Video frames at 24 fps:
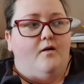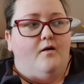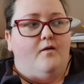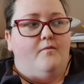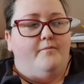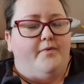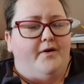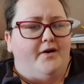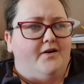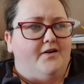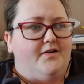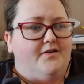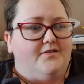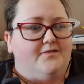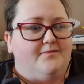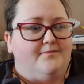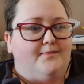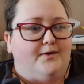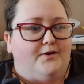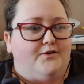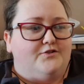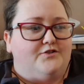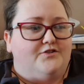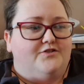But
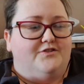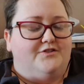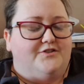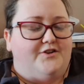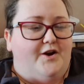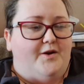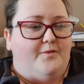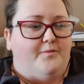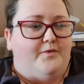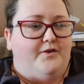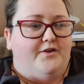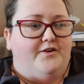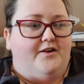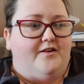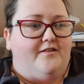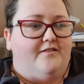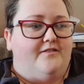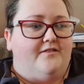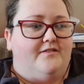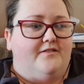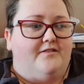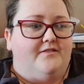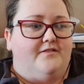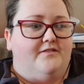most of the time we don't
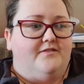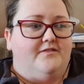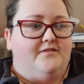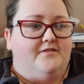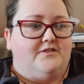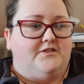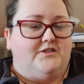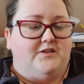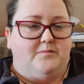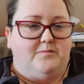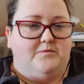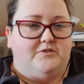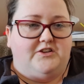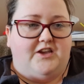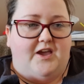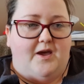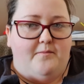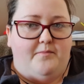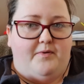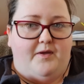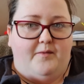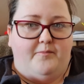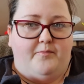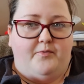seem to
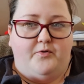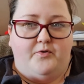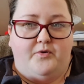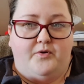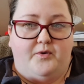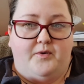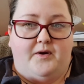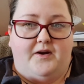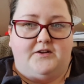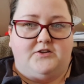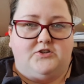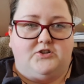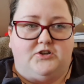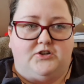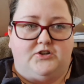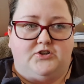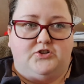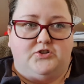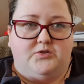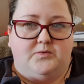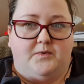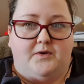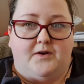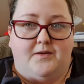get people who actually
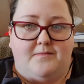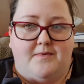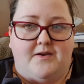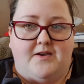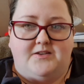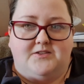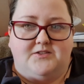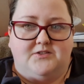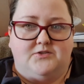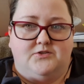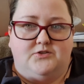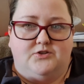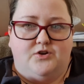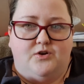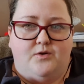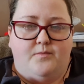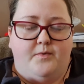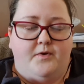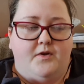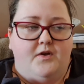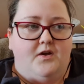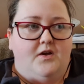do an amazing job.